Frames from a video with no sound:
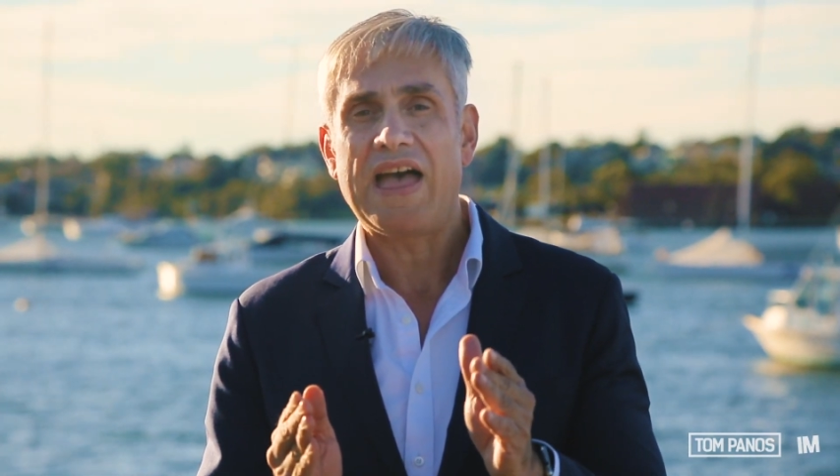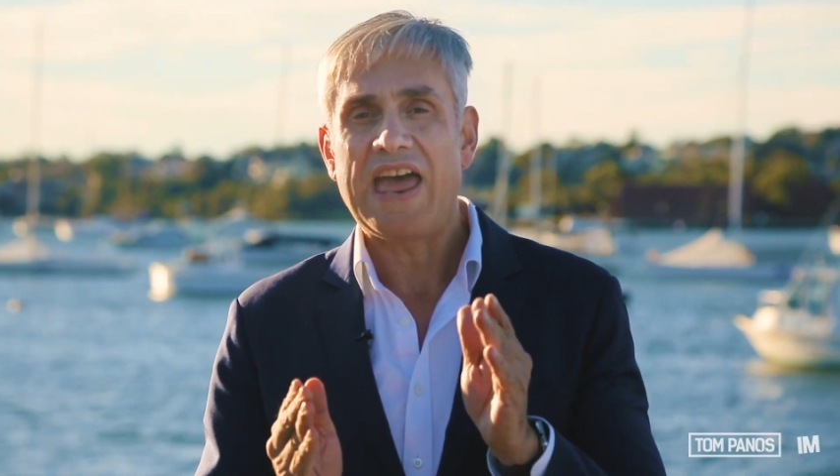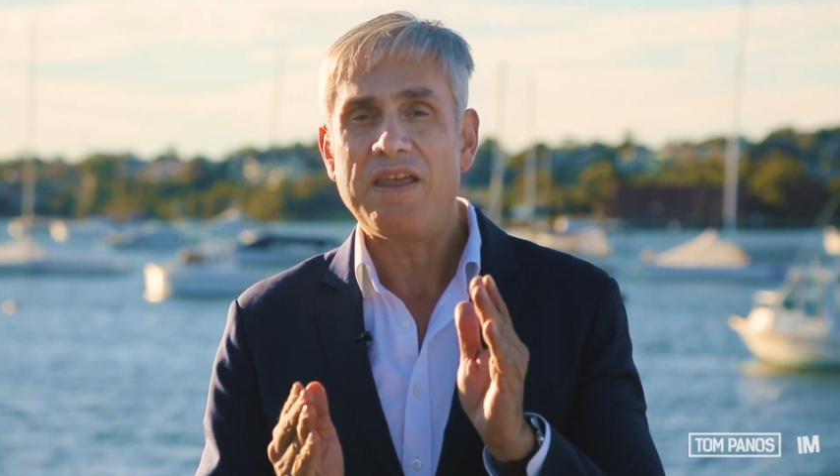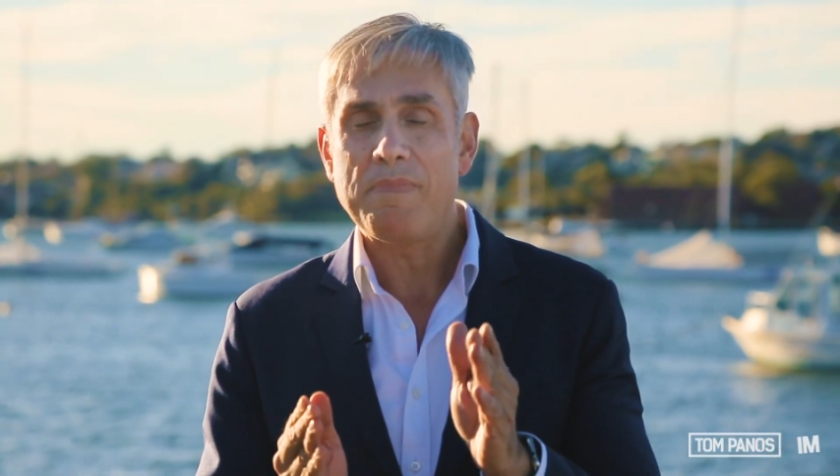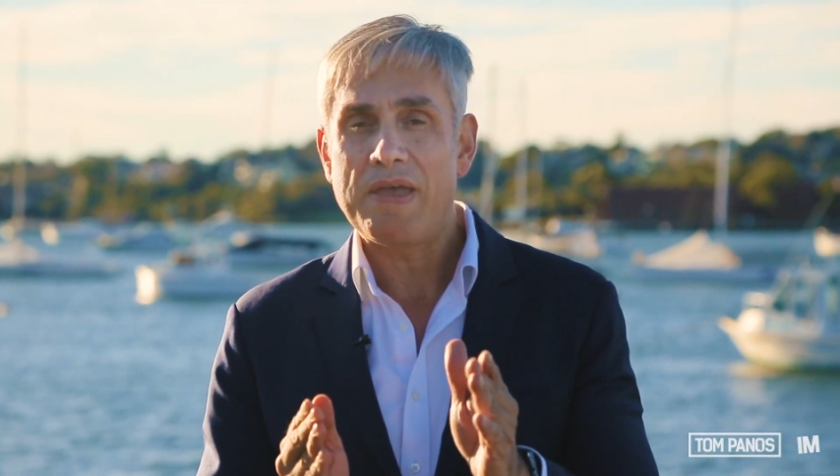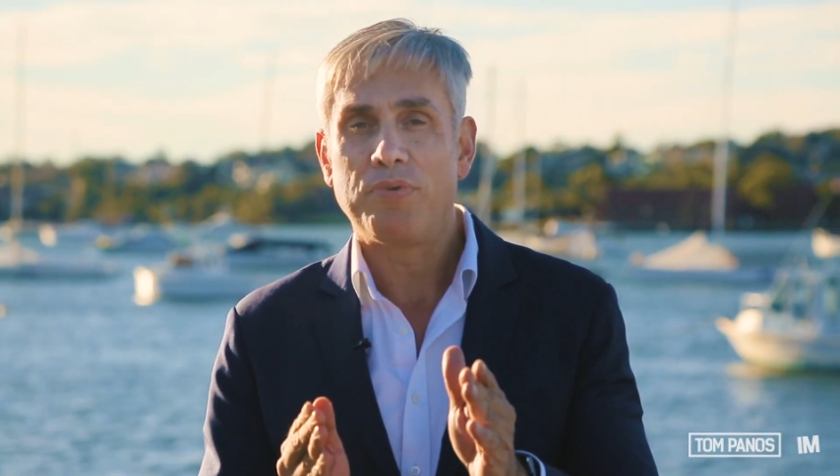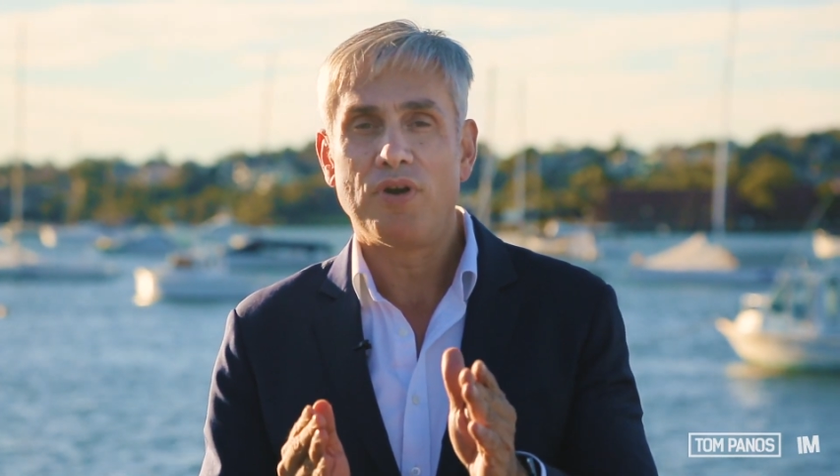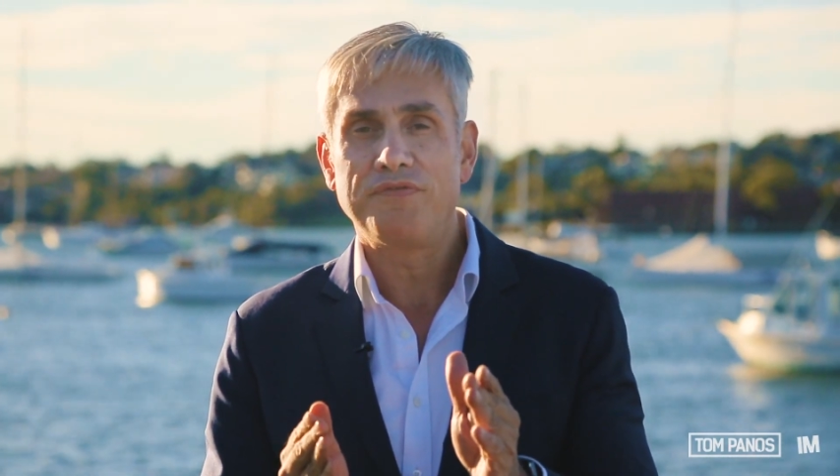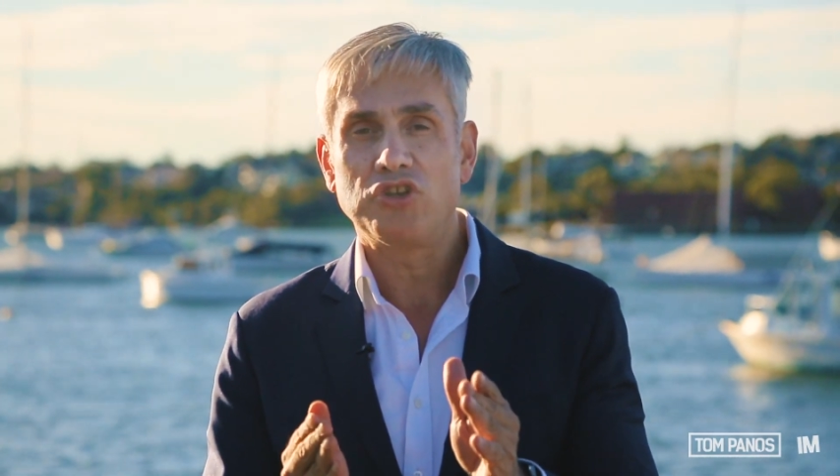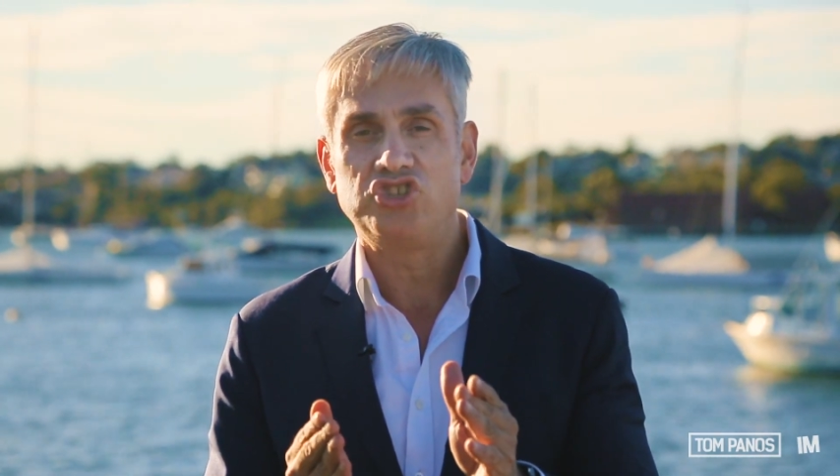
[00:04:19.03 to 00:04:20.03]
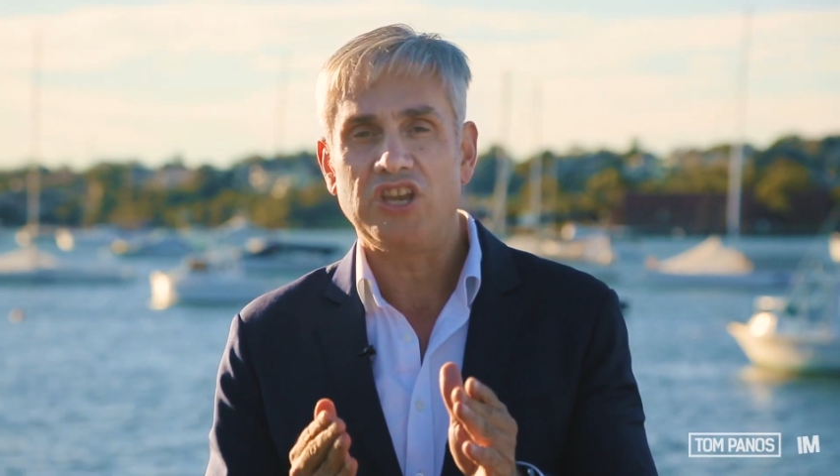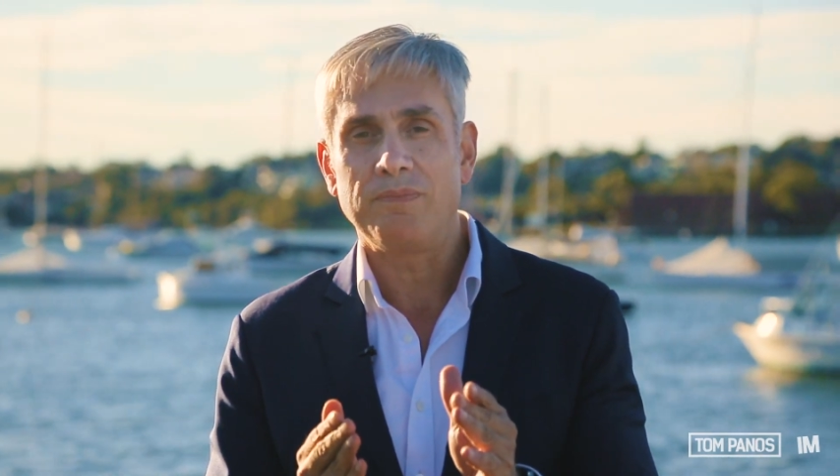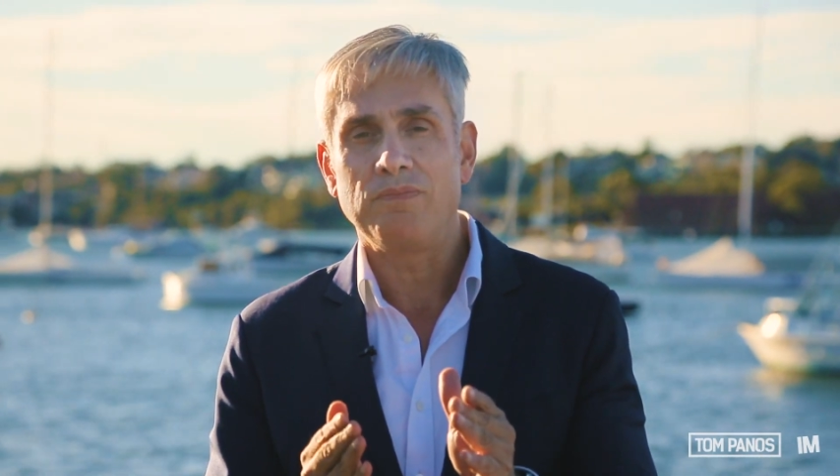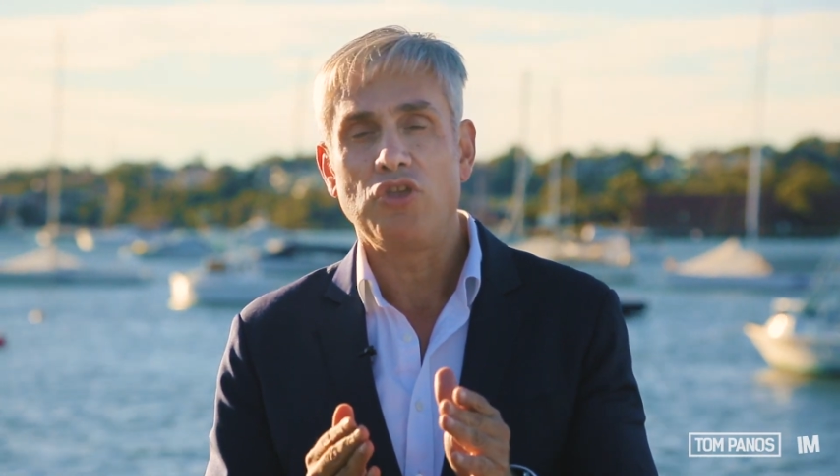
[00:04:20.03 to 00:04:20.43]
and a member of the gym,